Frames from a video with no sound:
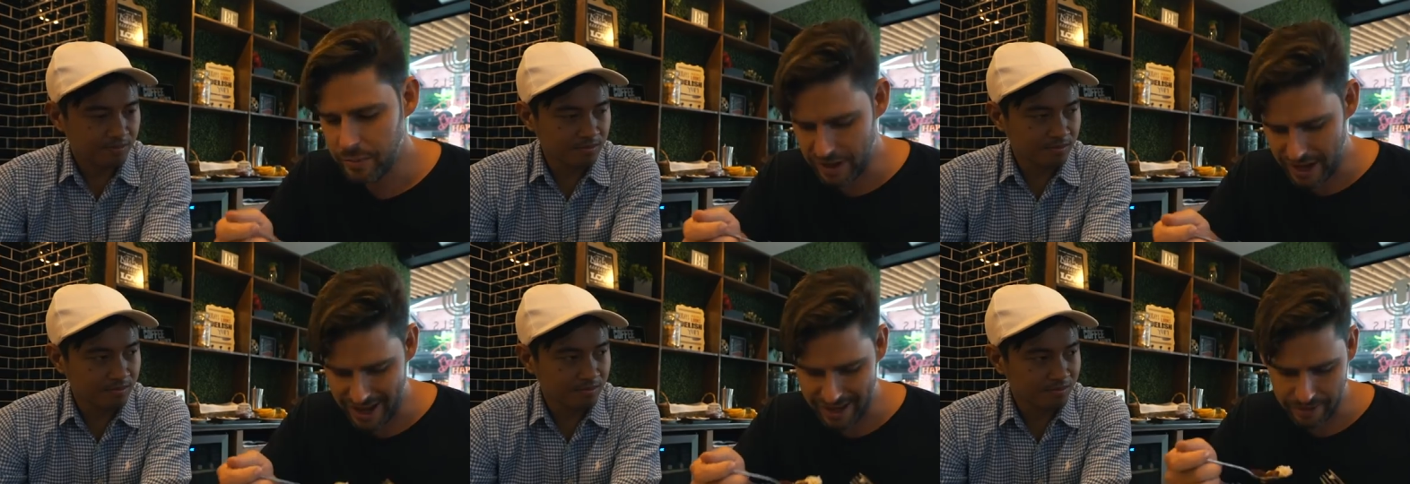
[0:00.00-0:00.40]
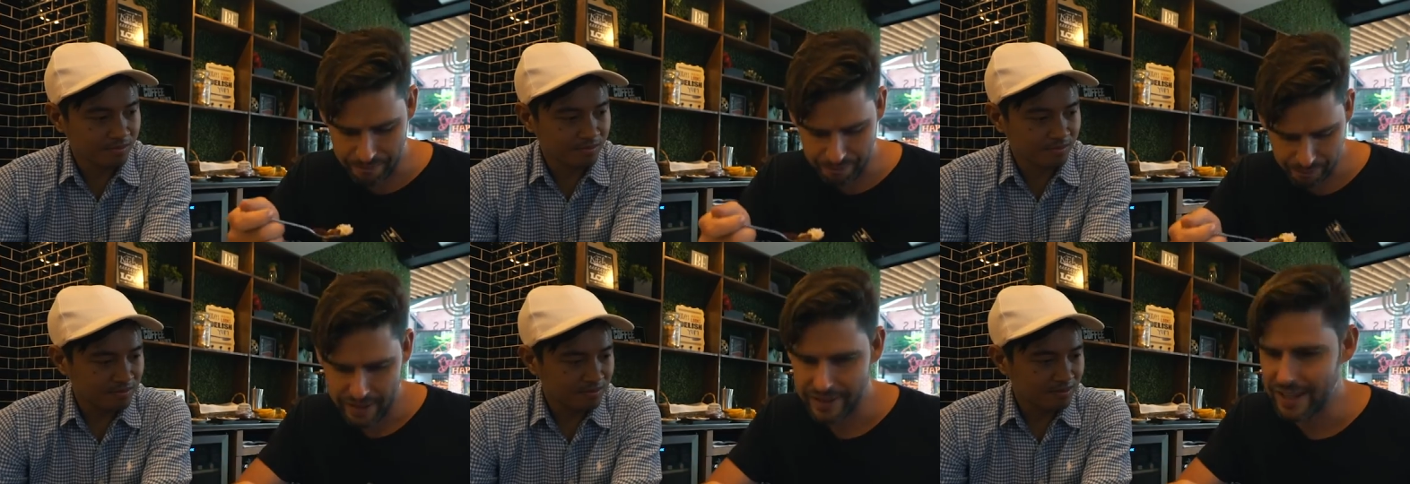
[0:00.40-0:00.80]
Speaker 1: but like
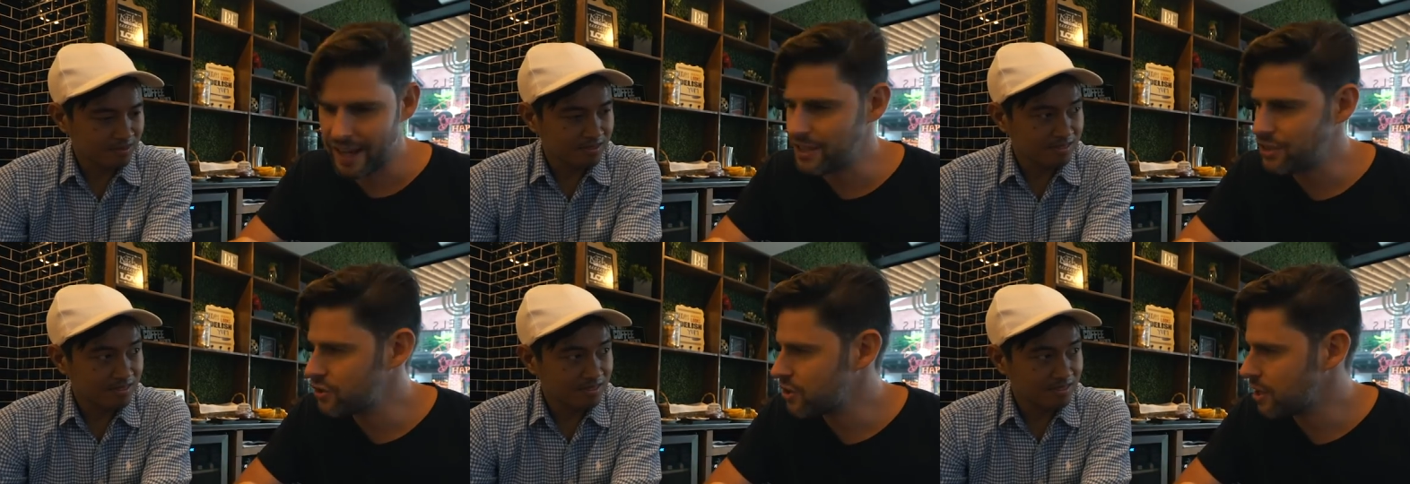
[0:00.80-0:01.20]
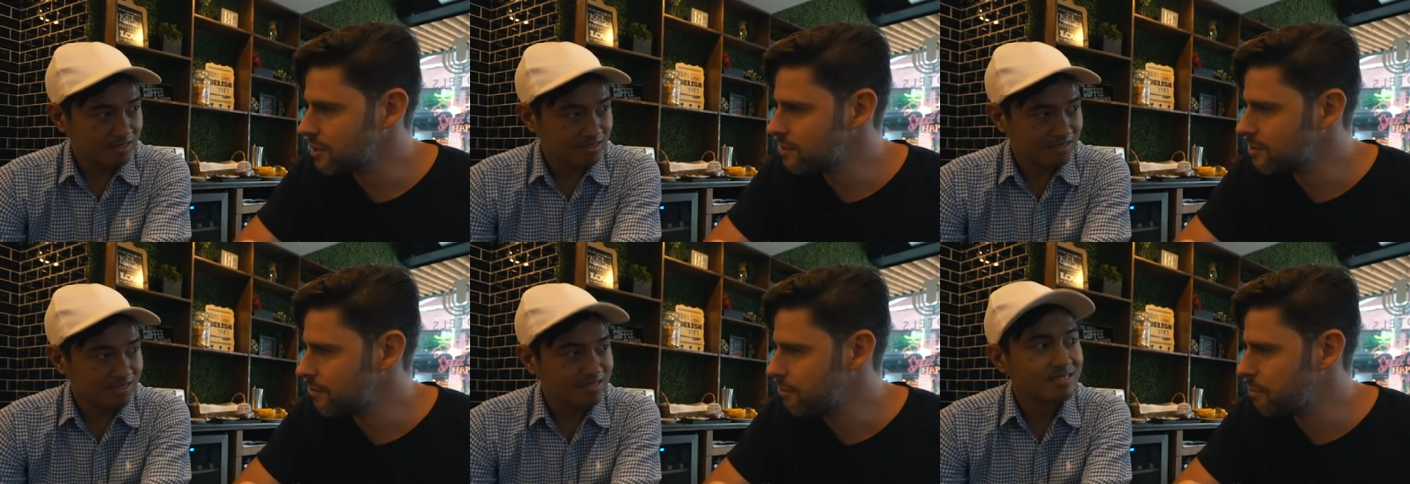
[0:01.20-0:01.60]
nice
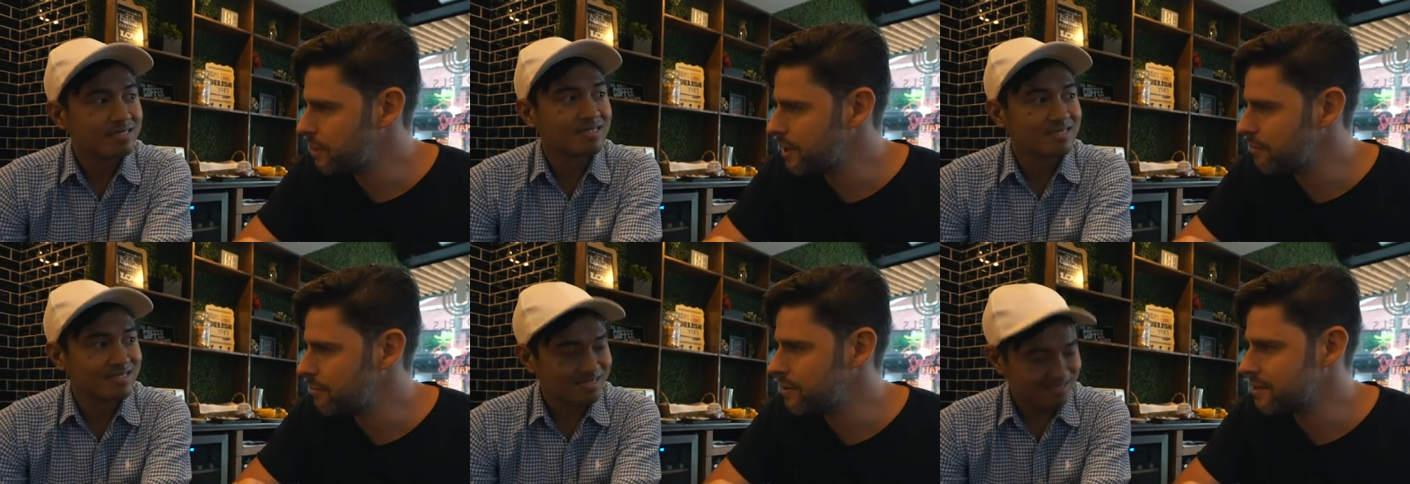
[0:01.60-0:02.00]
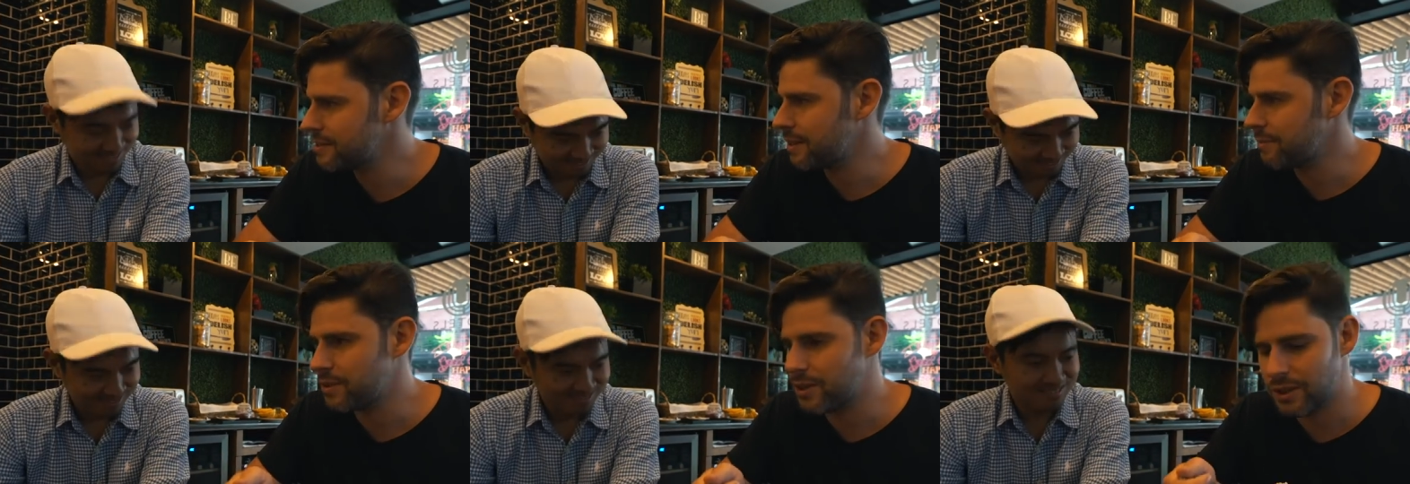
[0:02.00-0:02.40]
chunks of beef is
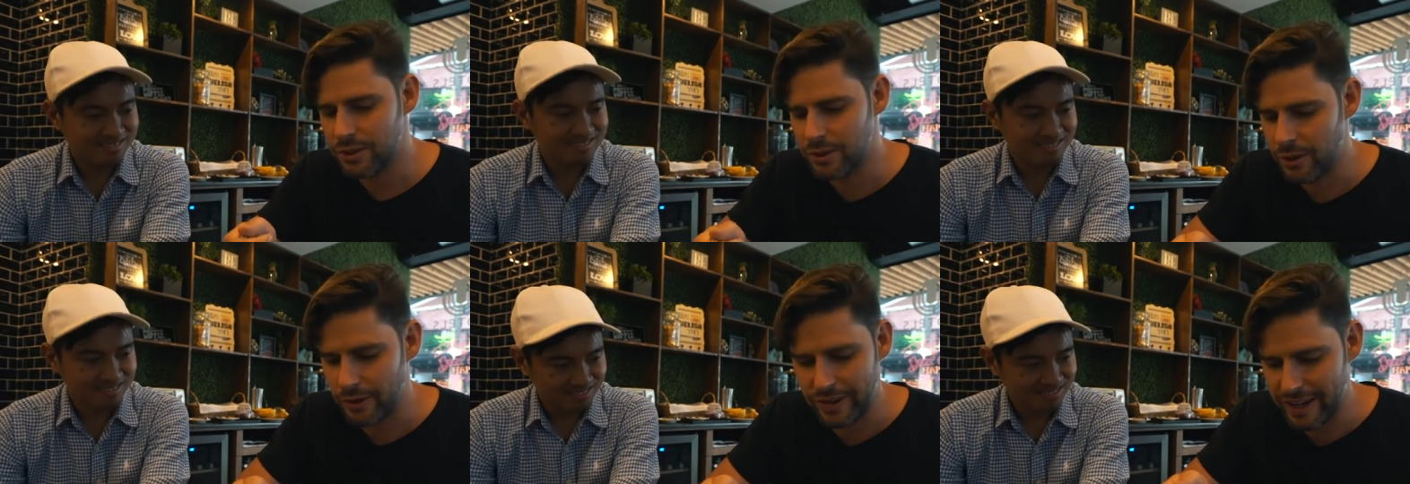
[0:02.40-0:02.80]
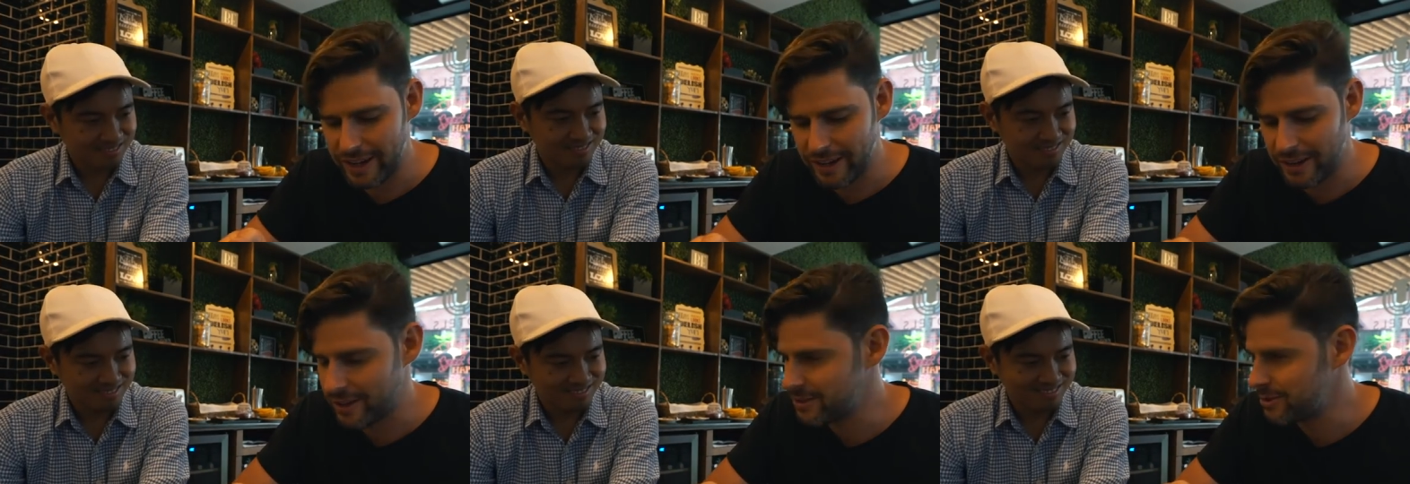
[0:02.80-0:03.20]
something you don't get
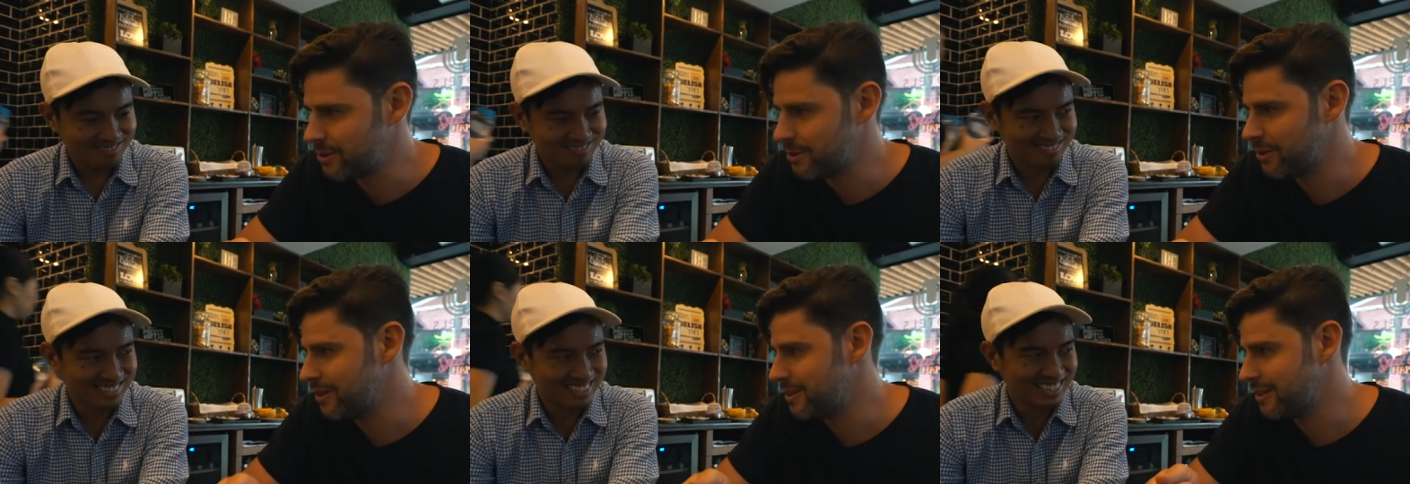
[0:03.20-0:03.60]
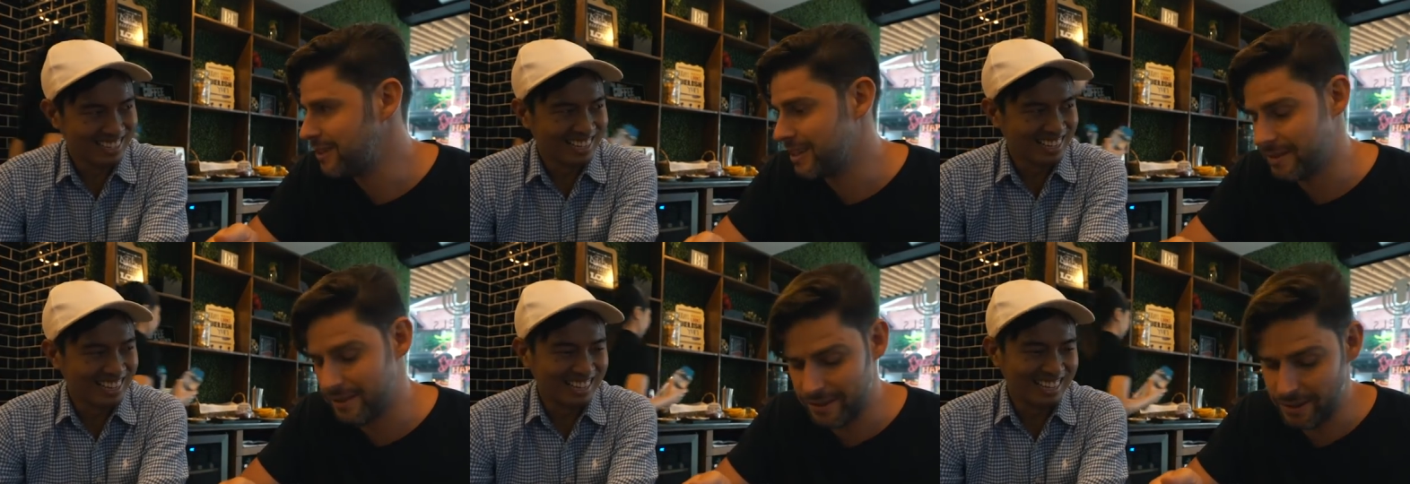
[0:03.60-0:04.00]
in Austria or in,
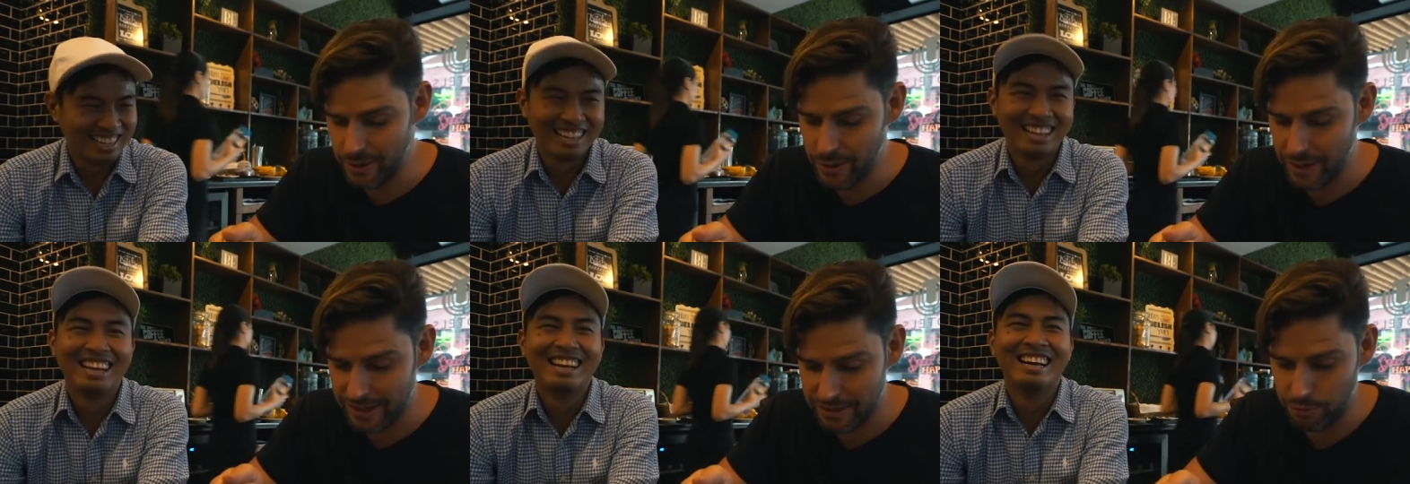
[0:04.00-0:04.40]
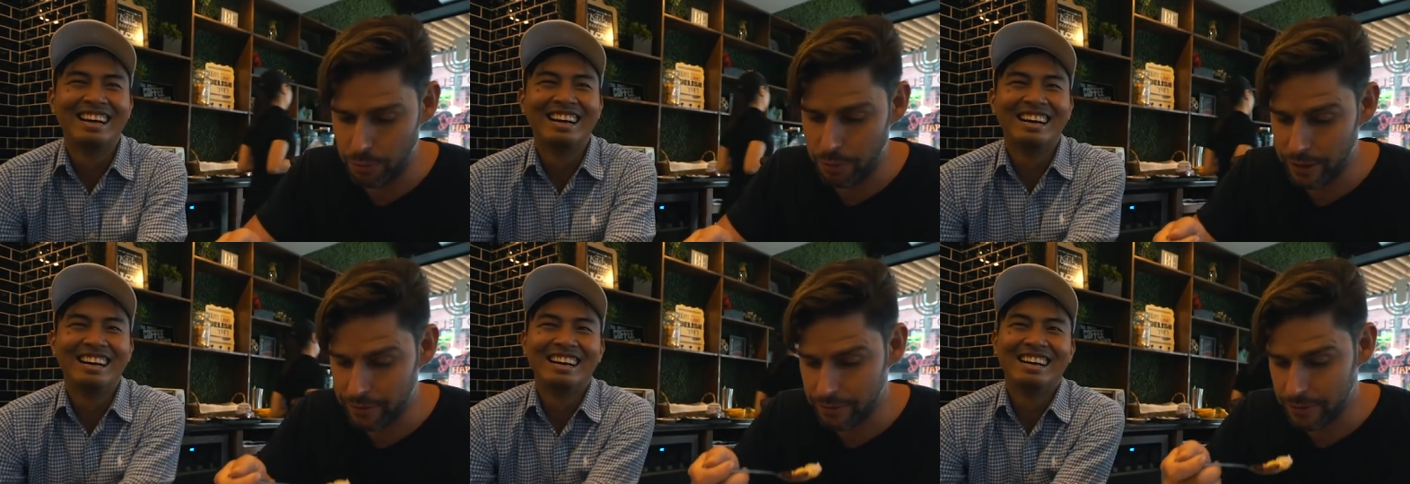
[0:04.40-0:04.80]
in the U S for
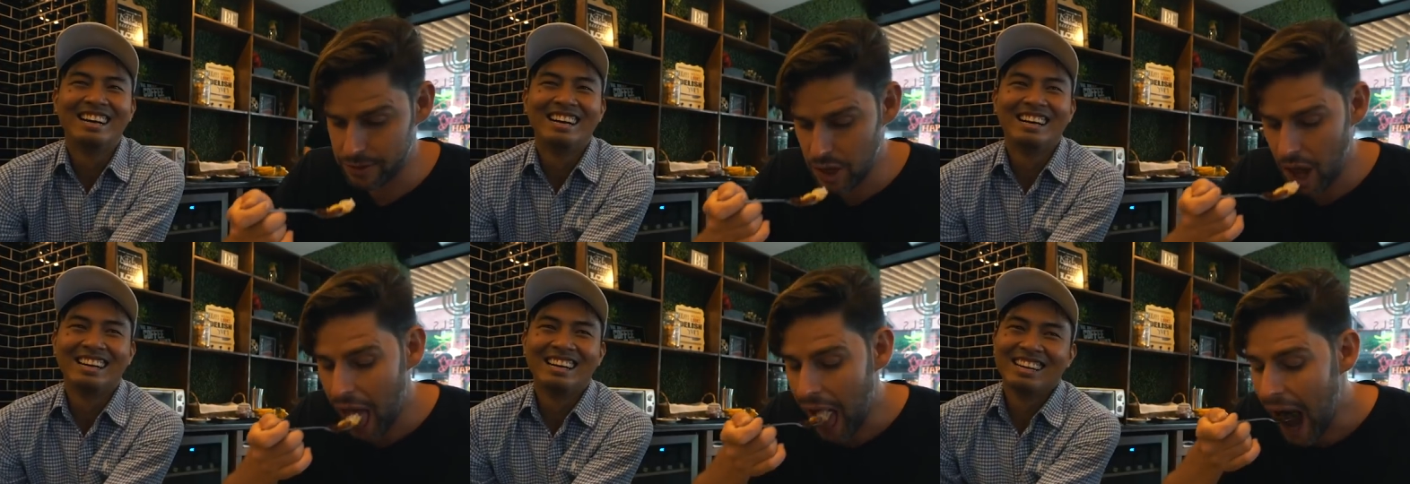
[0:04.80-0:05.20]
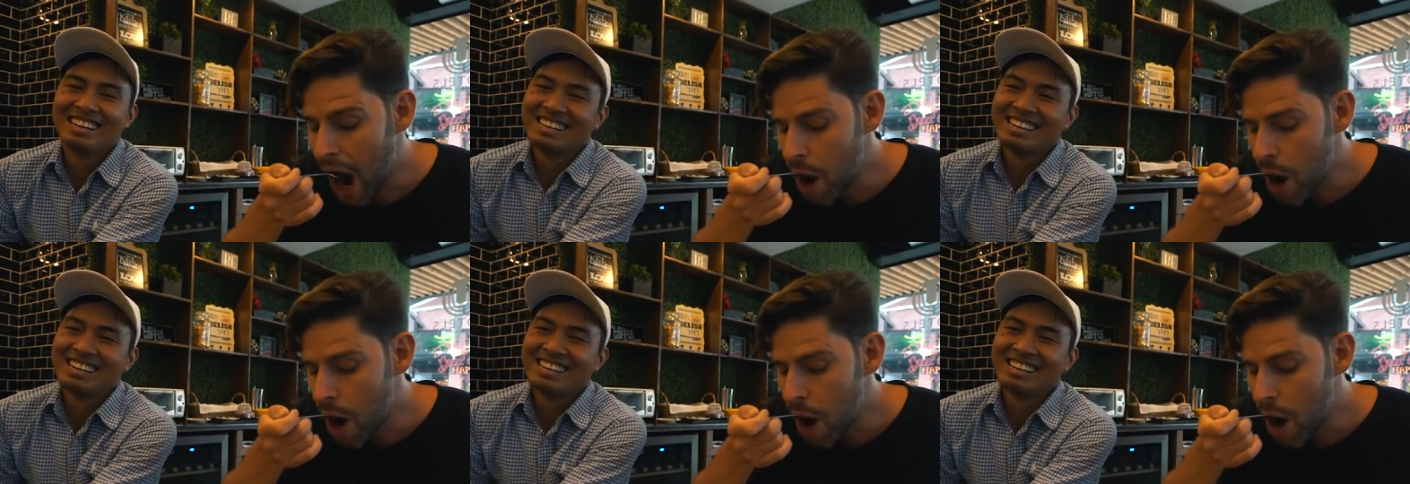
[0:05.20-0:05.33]
breakfast.